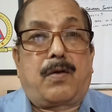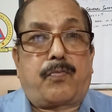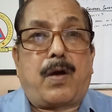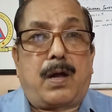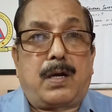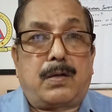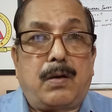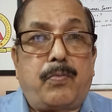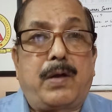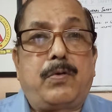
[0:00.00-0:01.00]
for
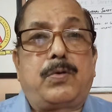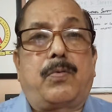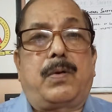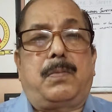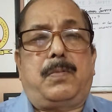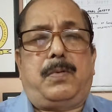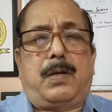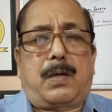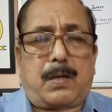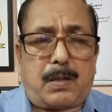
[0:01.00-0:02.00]

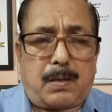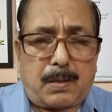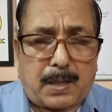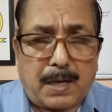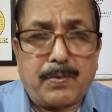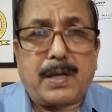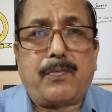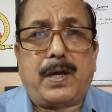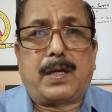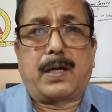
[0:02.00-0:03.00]
while driving a
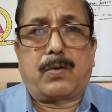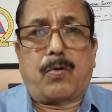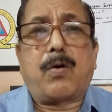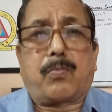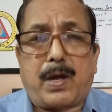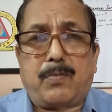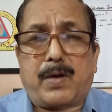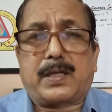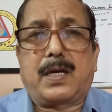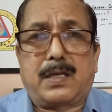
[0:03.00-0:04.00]
vehicle or while
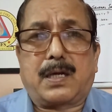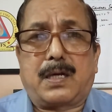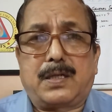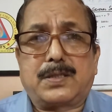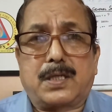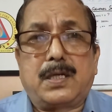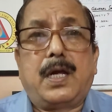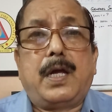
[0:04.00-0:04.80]
working in the condition.